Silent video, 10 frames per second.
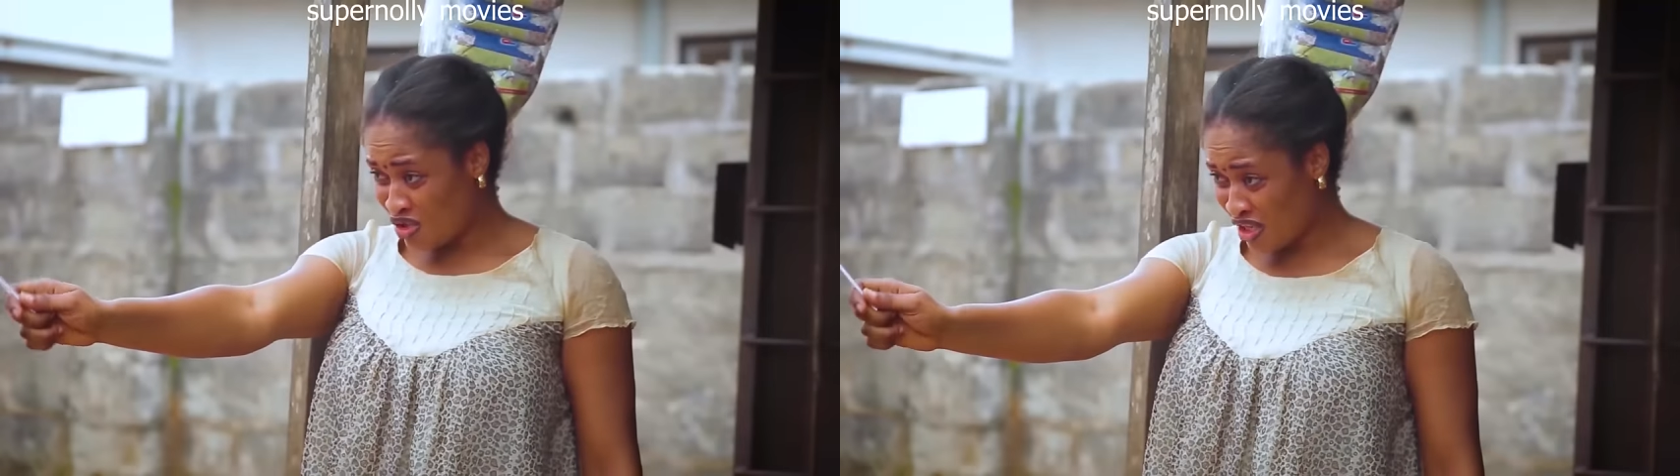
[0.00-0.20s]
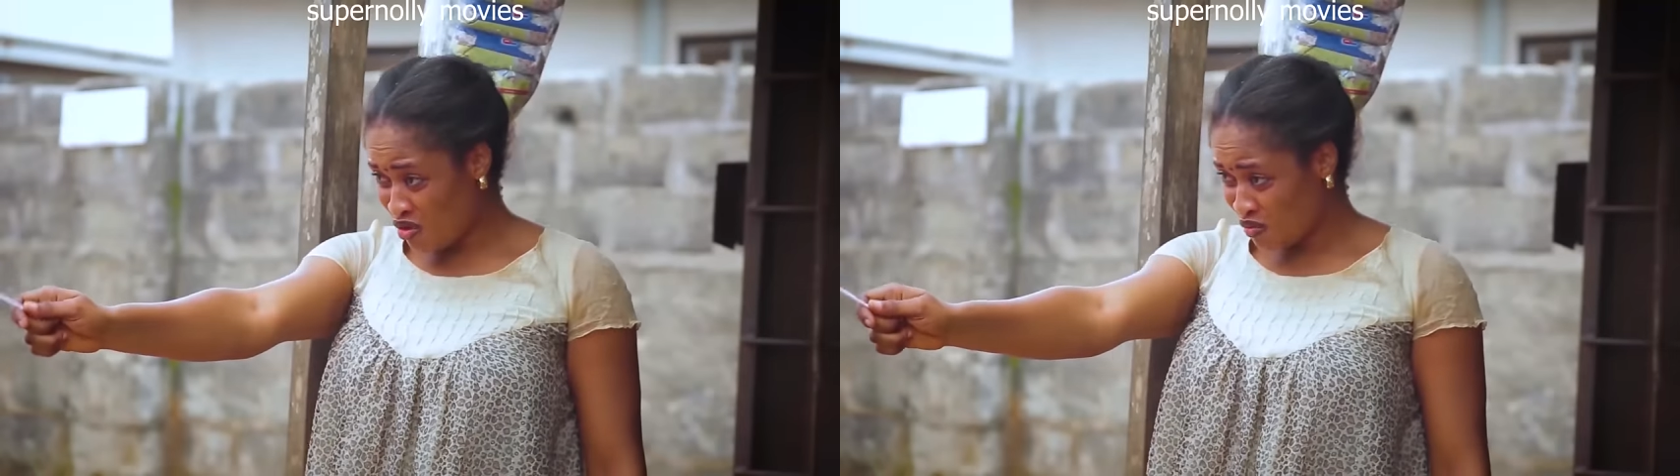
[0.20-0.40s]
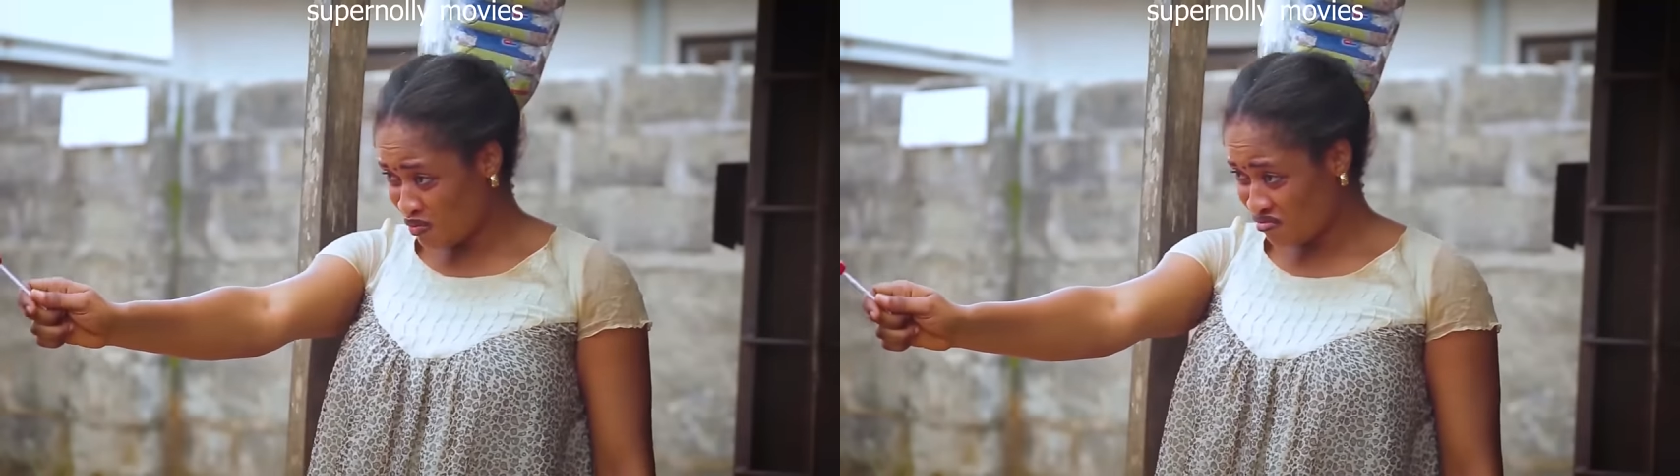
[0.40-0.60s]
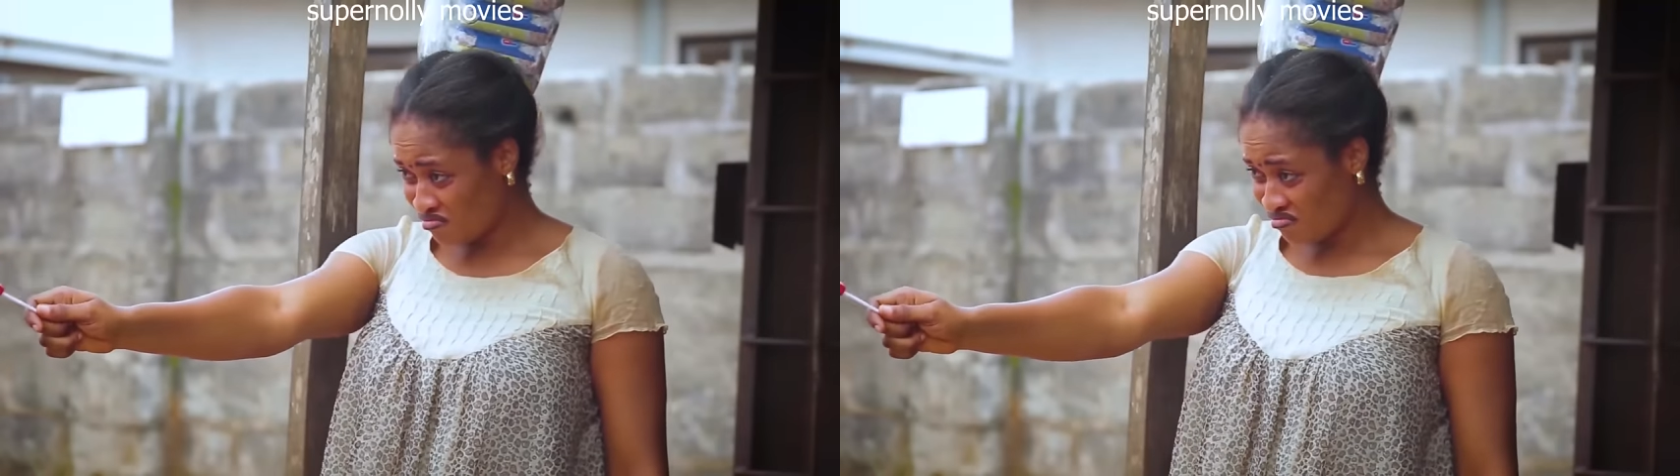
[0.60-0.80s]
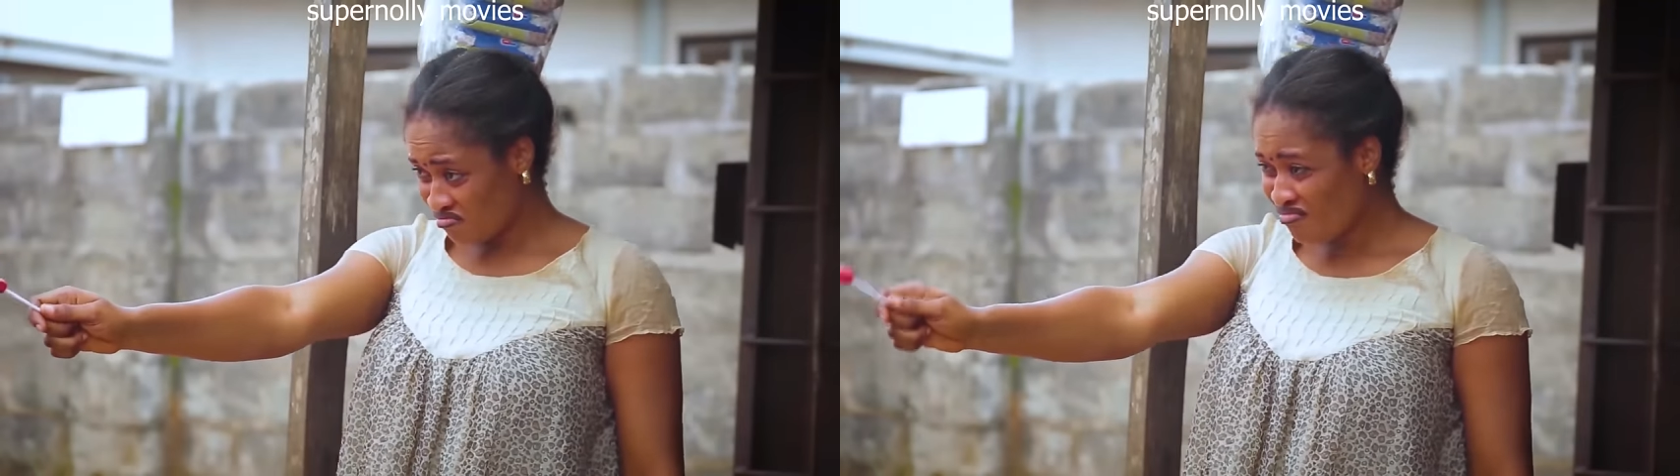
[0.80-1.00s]
You see, you.
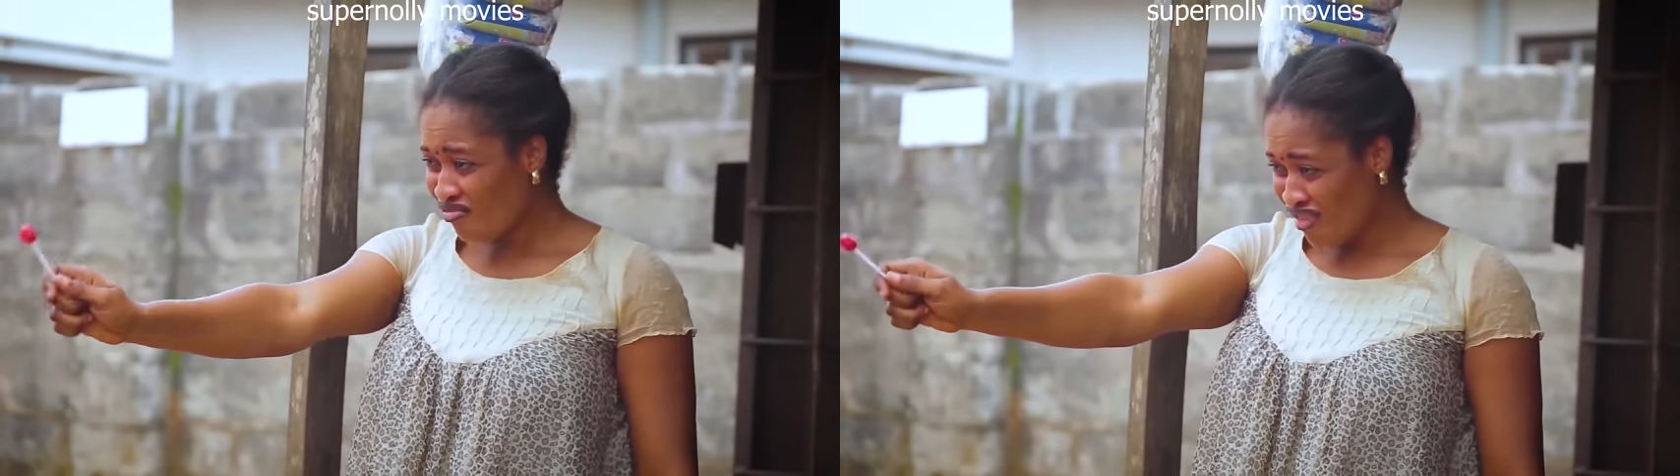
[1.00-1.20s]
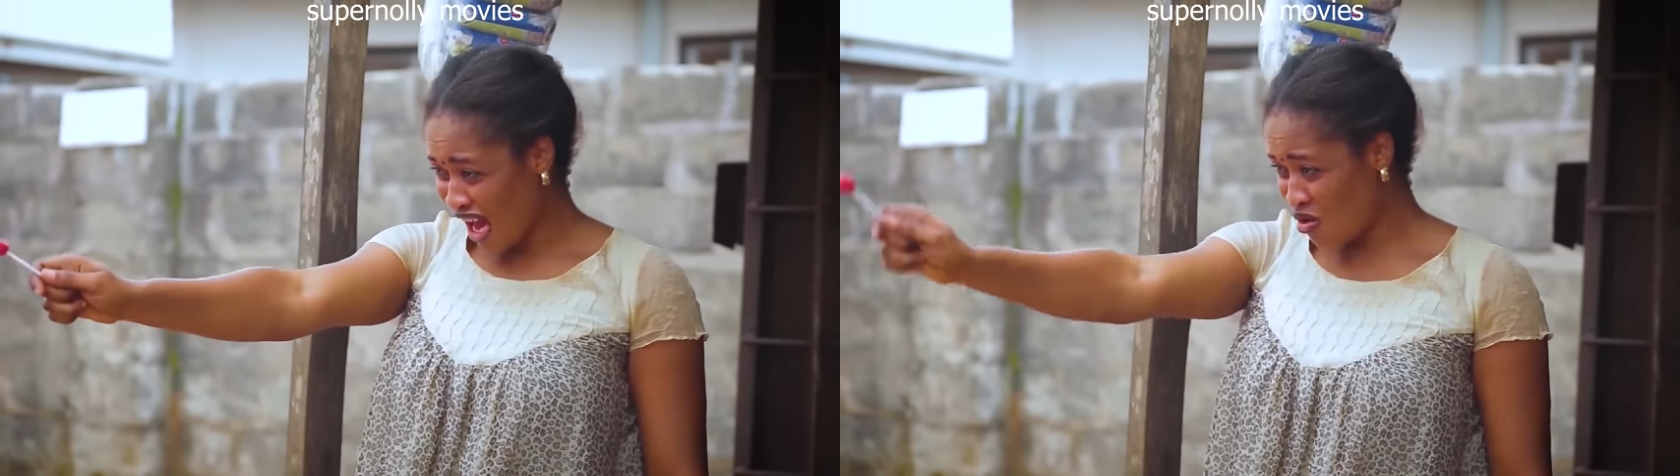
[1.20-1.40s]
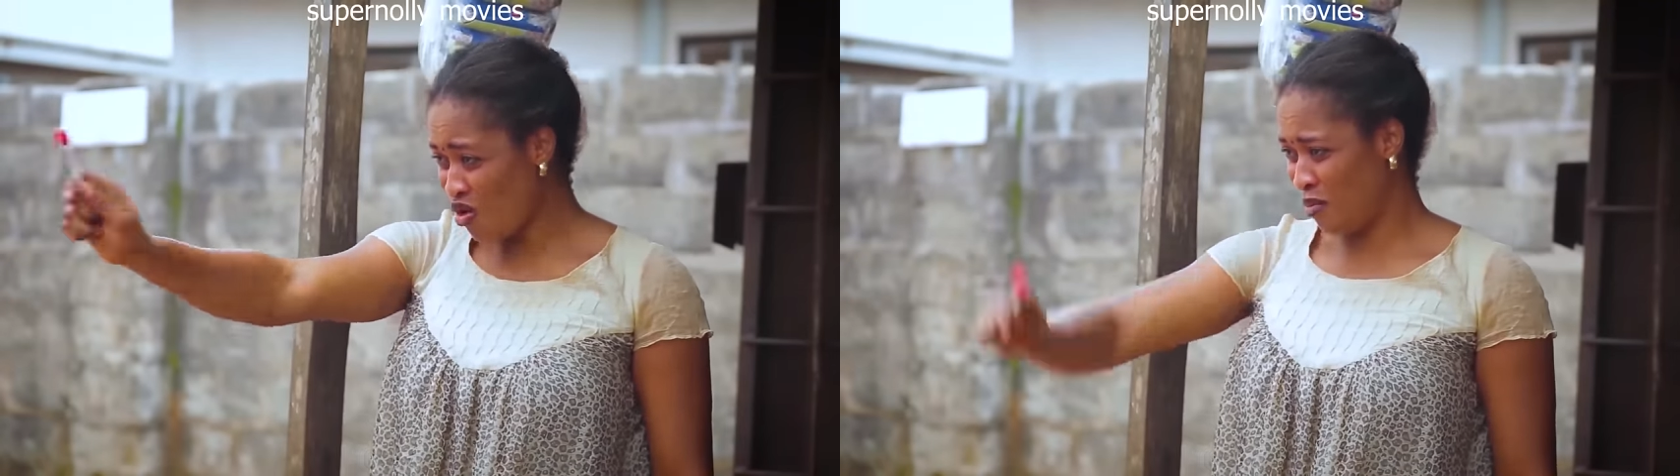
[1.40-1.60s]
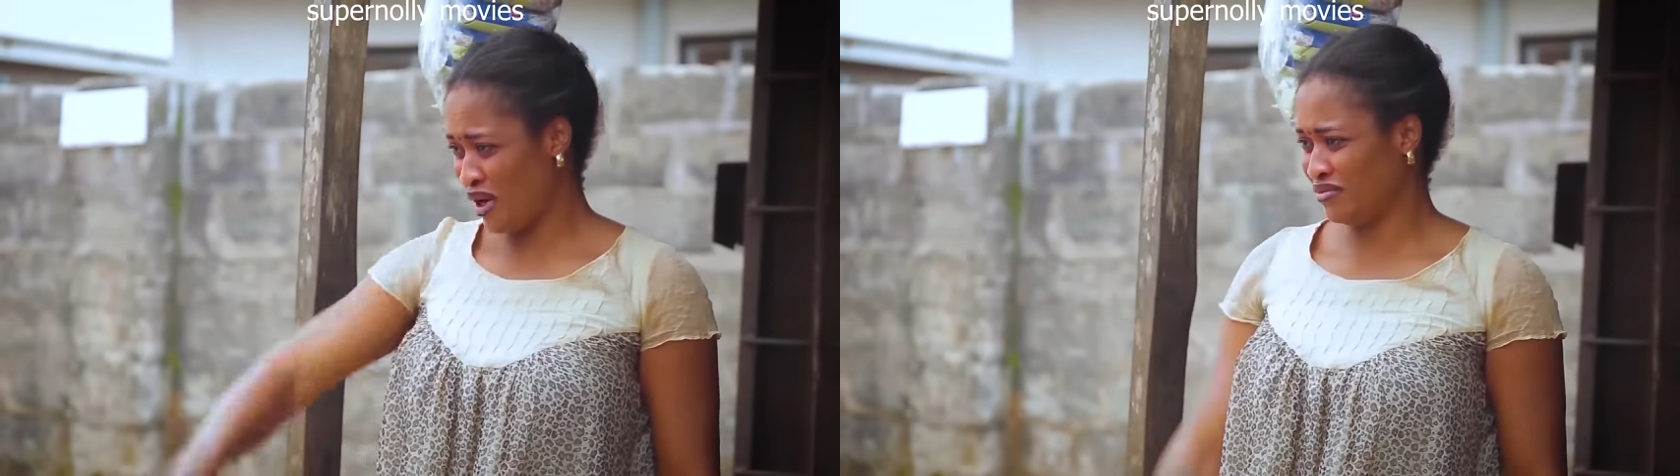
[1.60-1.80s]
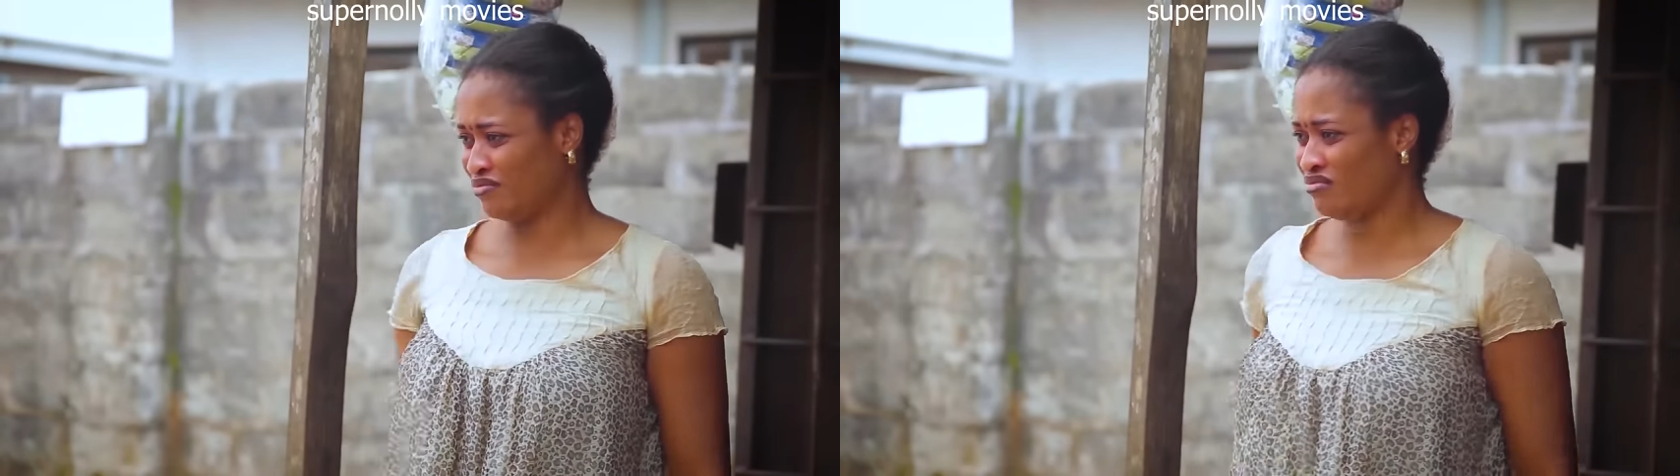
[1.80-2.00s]
I know your
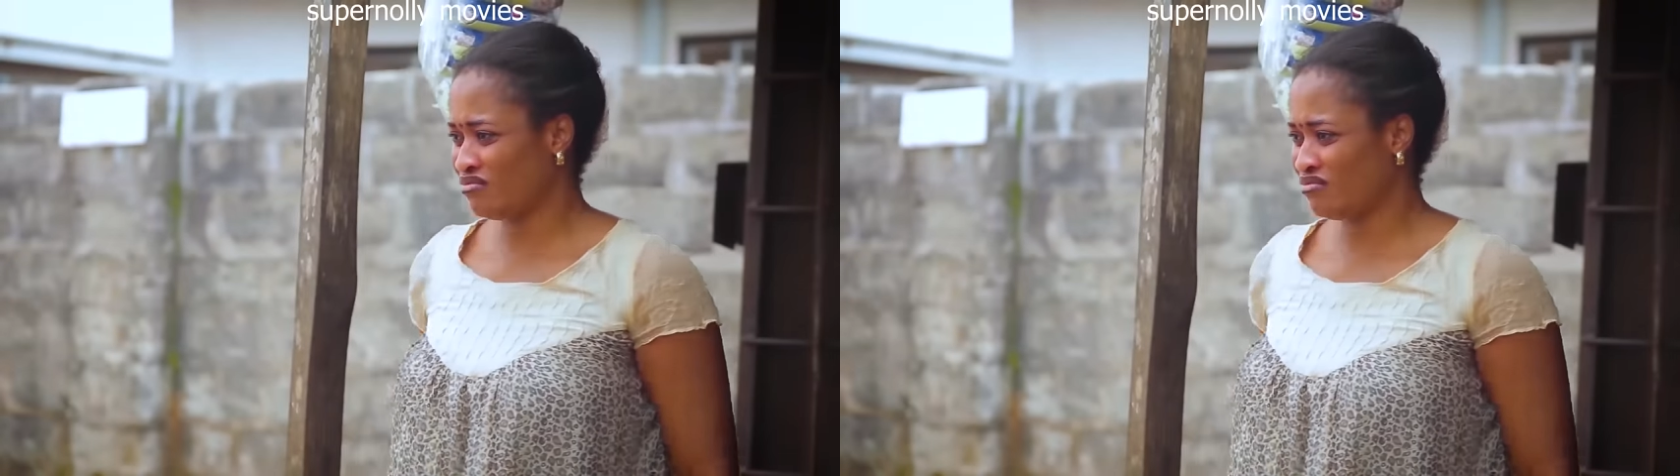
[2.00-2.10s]
plan.